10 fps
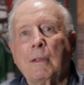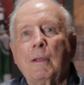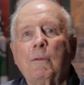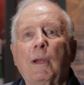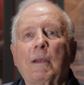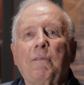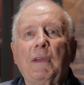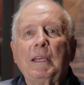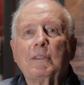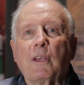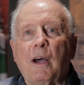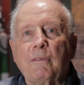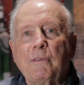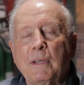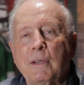We're at a
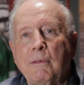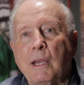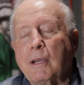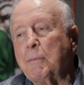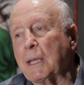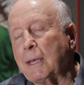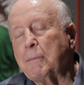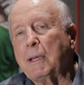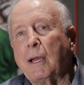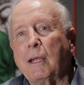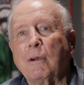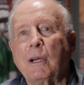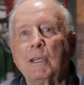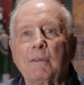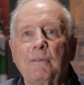face-off, and Terry McKibben and I are
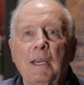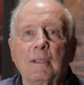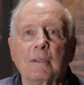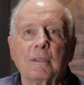on defense.